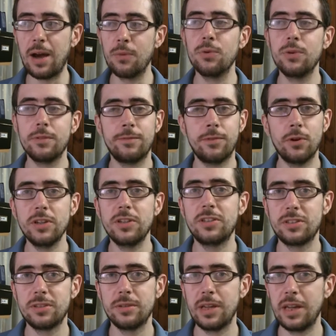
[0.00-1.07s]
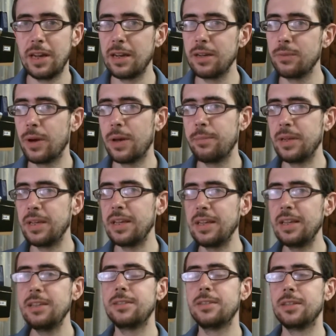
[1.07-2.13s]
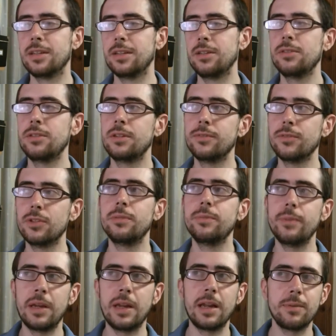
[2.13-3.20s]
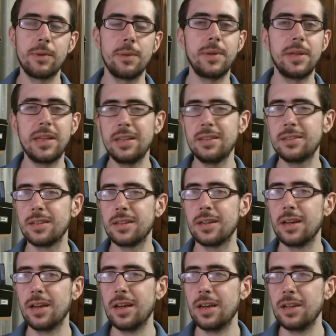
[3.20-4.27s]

would a voice in any way be easier, using a voice in any way be easier